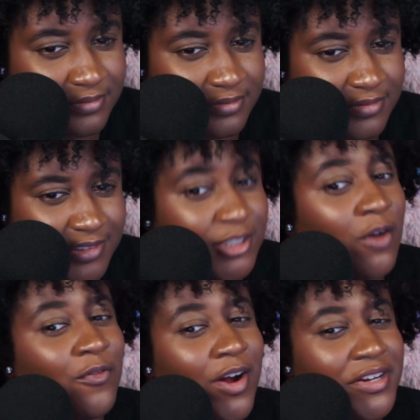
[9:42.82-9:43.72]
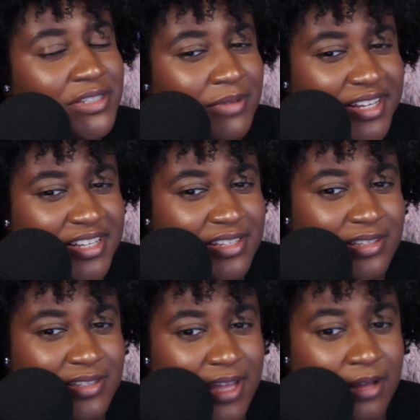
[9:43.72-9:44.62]
So far, he seemed like he's
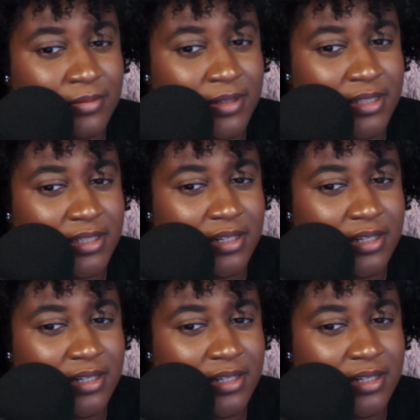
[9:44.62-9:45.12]
established.